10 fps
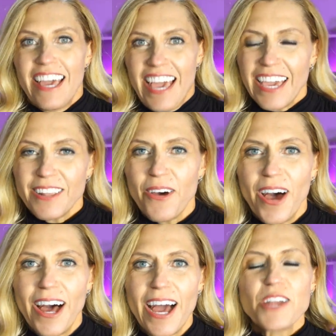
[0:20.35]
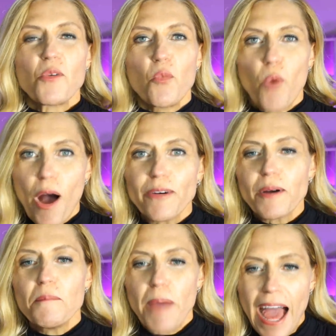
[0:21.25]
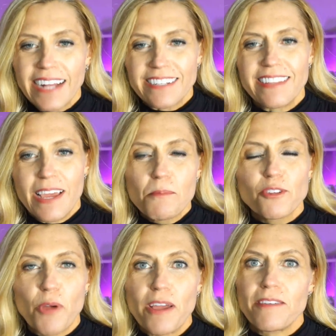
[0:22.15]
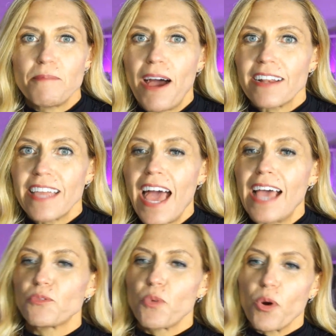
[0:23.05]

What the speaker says: Hey, aloha, and welcome back to the Embers Rising podcast,